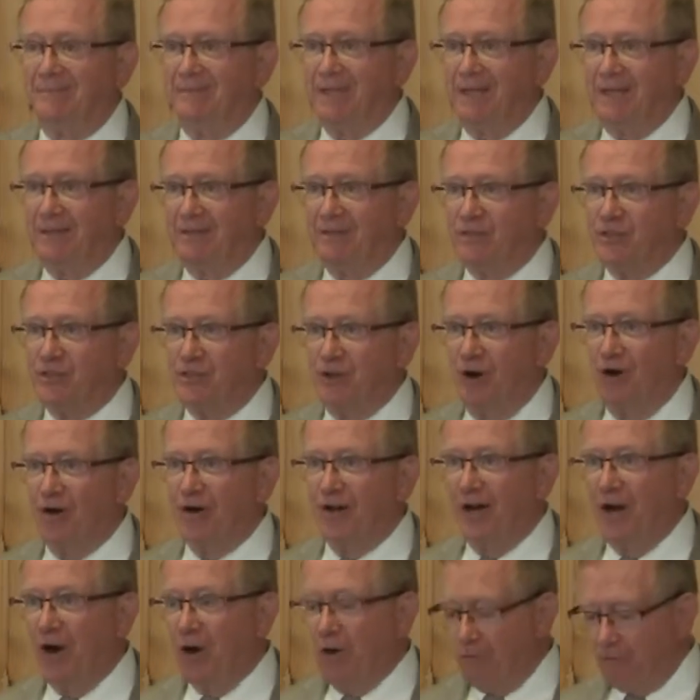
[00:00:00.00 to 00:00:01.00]
They
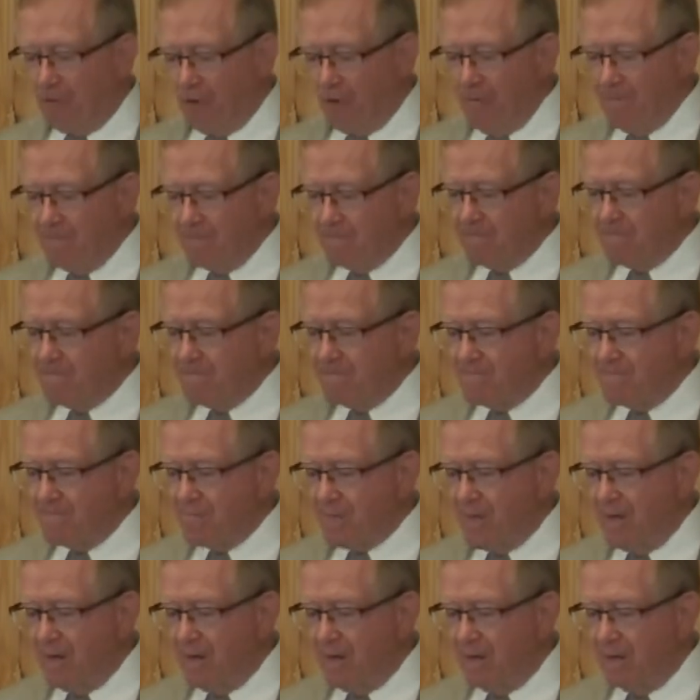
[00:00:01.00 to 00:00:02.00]
started over,
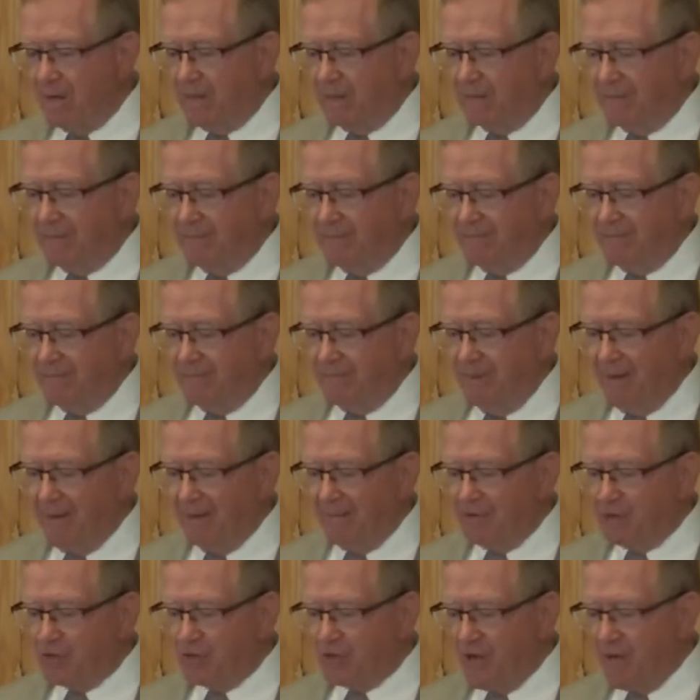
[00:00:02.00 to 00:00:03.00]

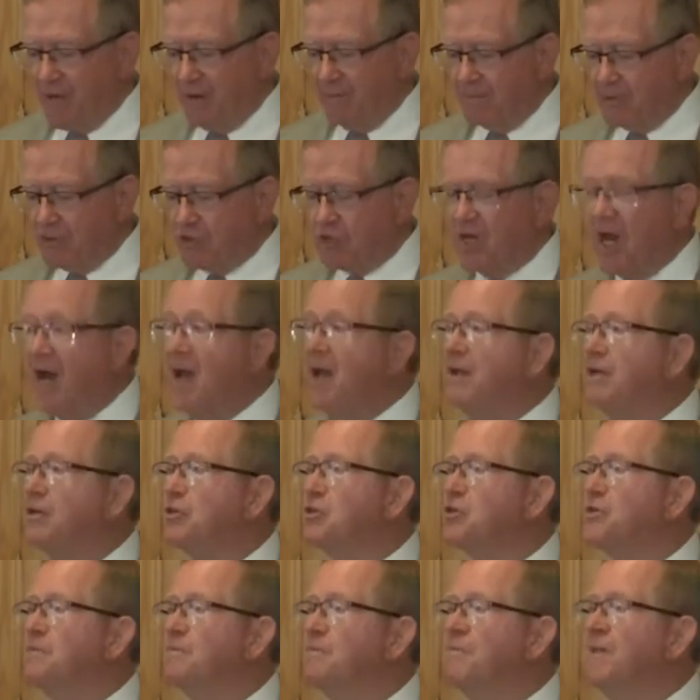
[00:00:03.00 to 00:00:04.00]
made the same
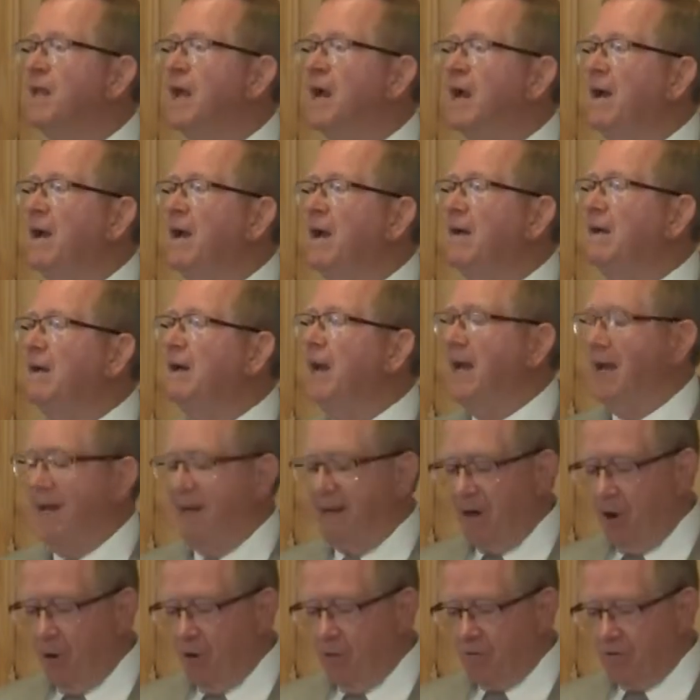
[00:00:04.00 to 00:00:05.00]
mistakes,
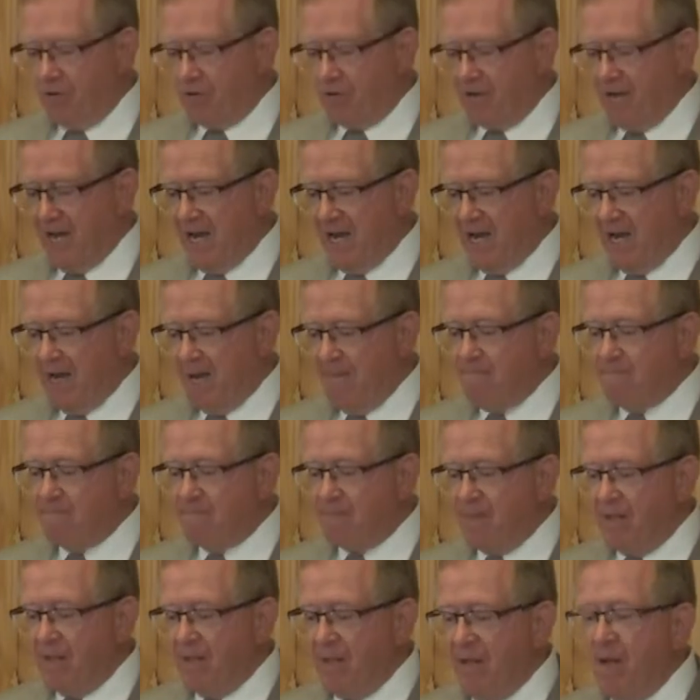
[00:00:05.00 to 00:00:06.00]
and over time
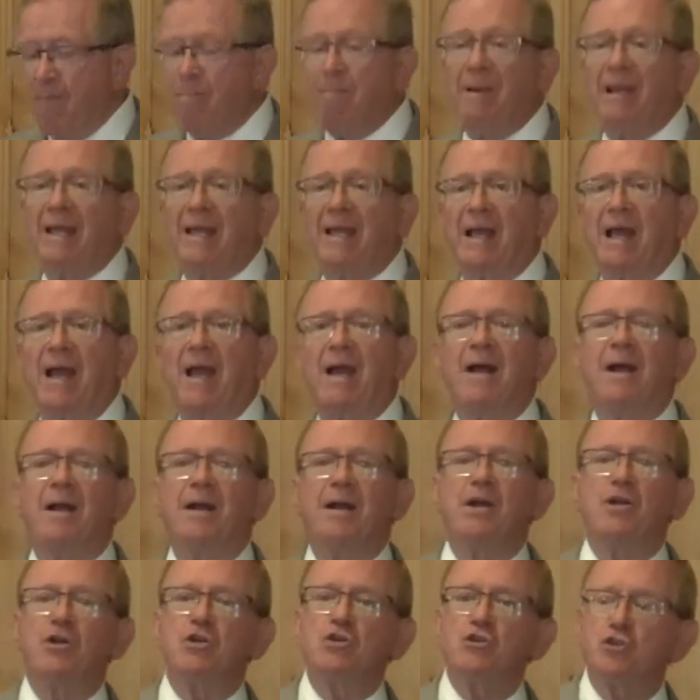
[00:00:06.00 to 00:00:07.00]

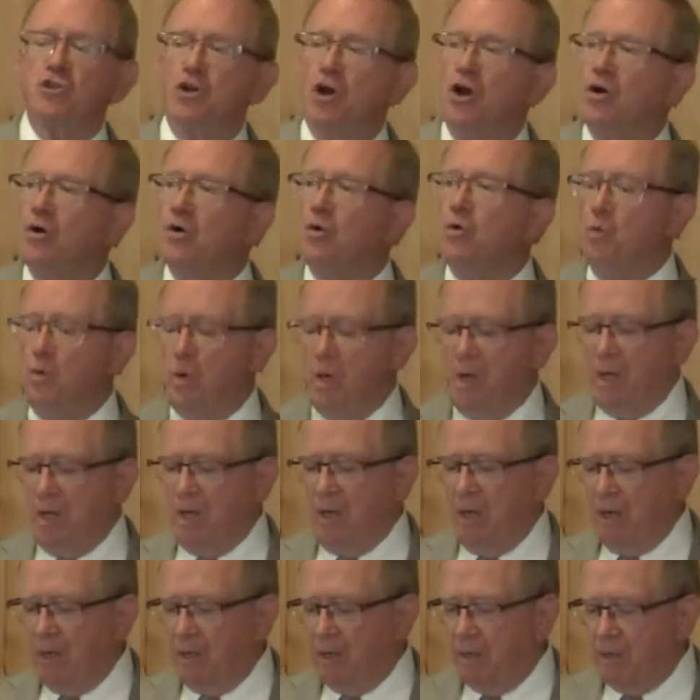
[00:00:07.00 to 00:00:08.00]
began to show
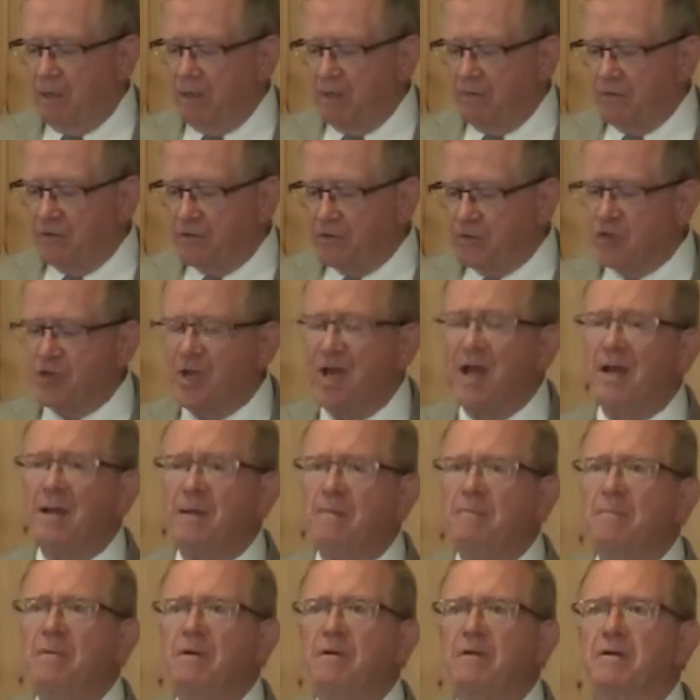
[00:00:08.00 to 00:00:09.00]
the
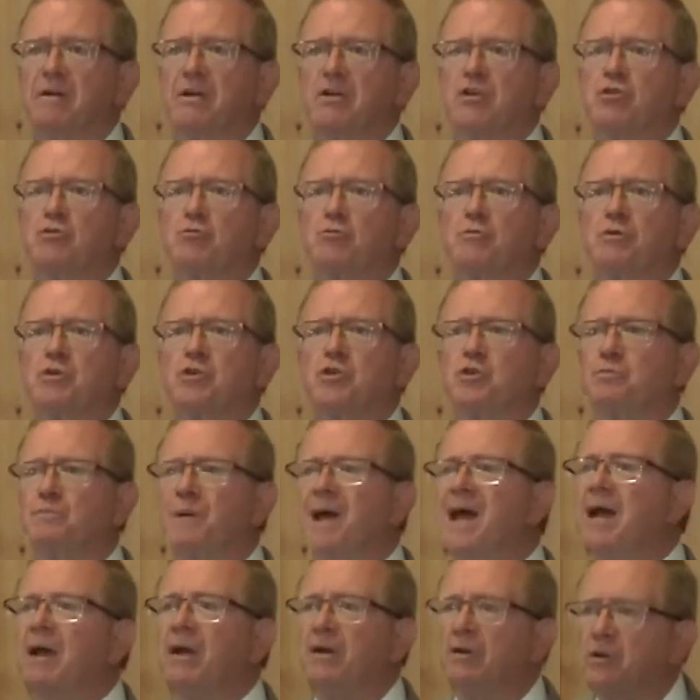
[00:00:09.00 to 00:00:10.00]
same
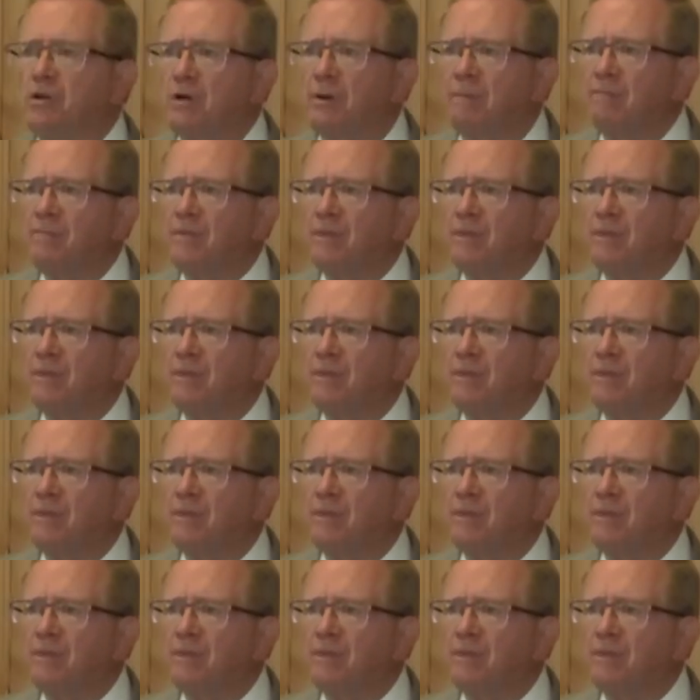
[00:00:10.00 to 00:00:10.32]
disrespect